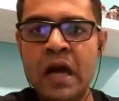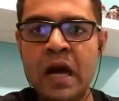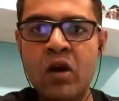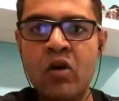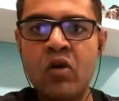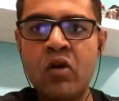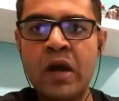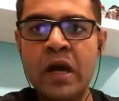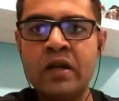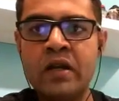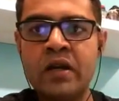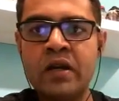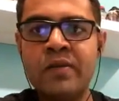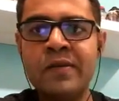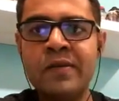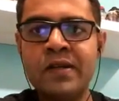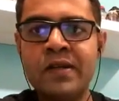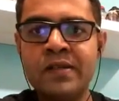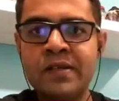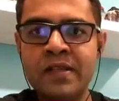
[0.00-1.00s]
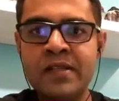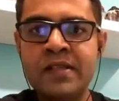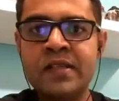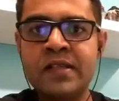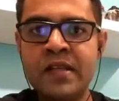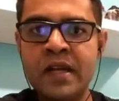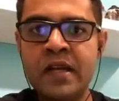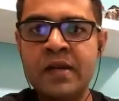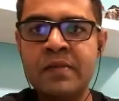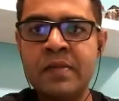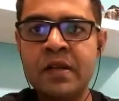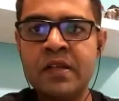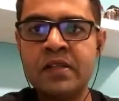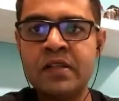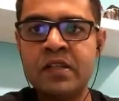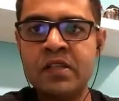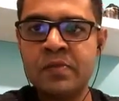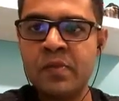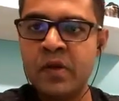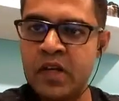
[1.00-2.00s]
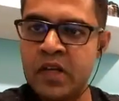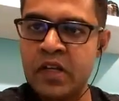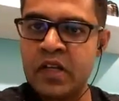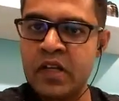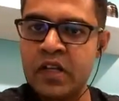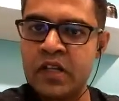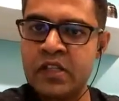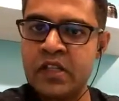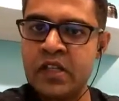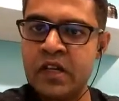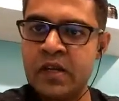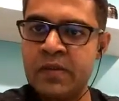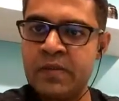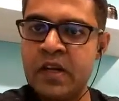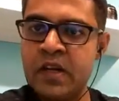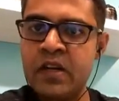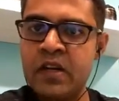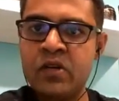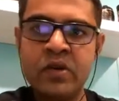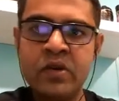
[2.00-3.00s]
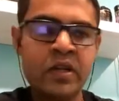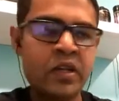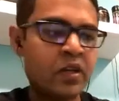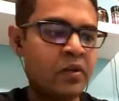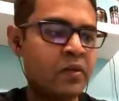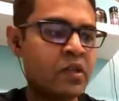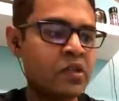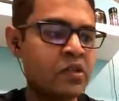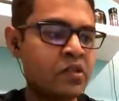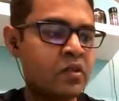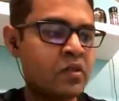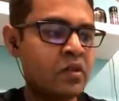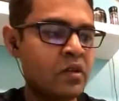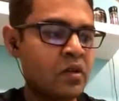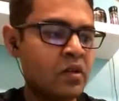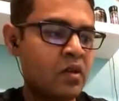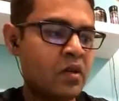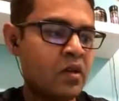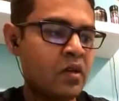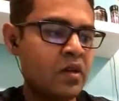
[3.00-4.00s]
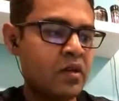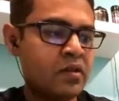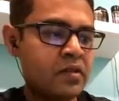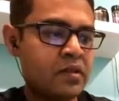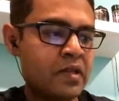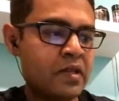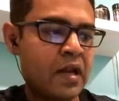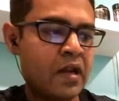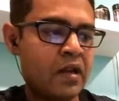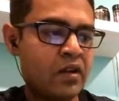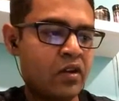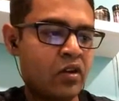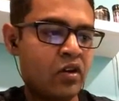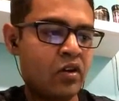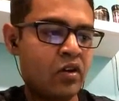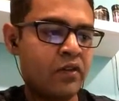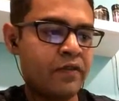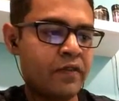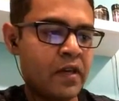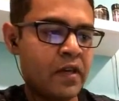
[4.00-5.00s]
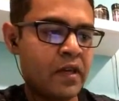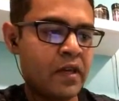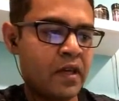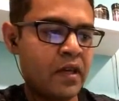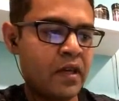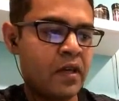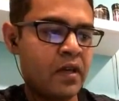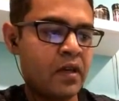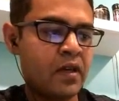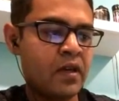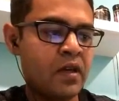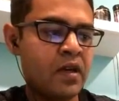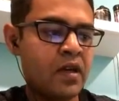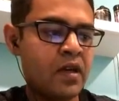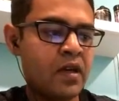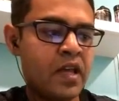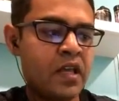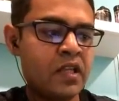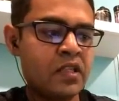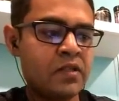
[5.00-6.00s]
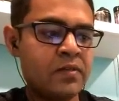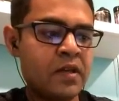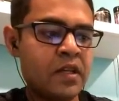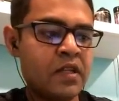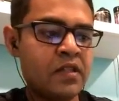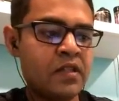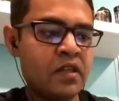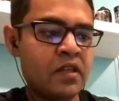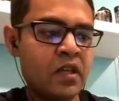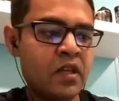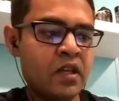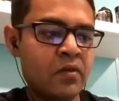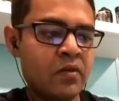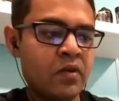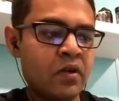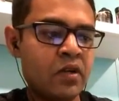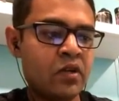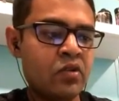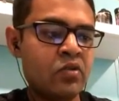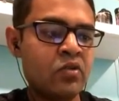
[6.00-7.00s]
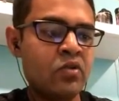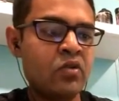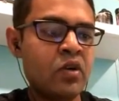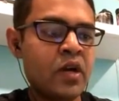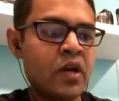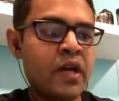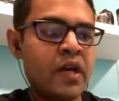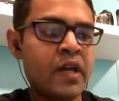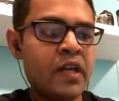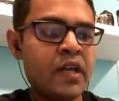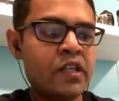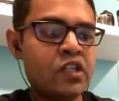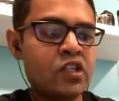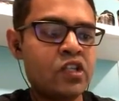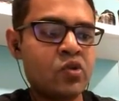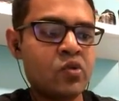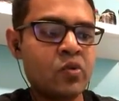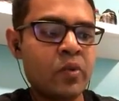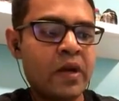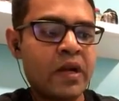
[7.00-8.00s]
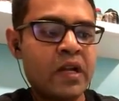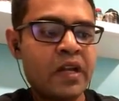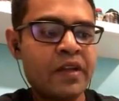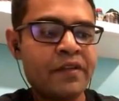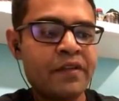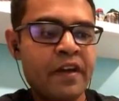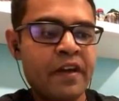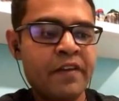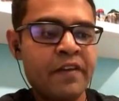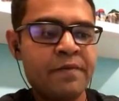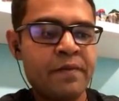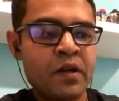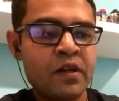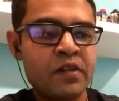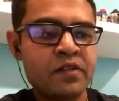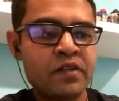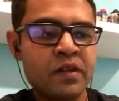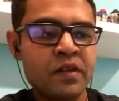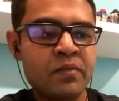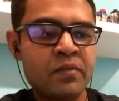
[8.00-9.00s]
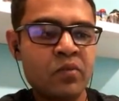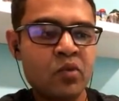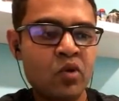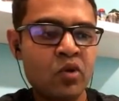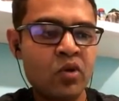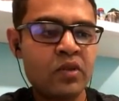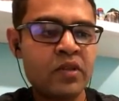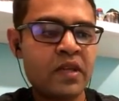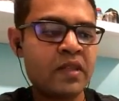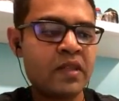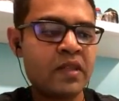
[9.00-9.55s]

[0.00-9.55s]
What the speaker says: I'll convert this statement, this particular statement into an equation. Salary of A is means equal to is 25% more than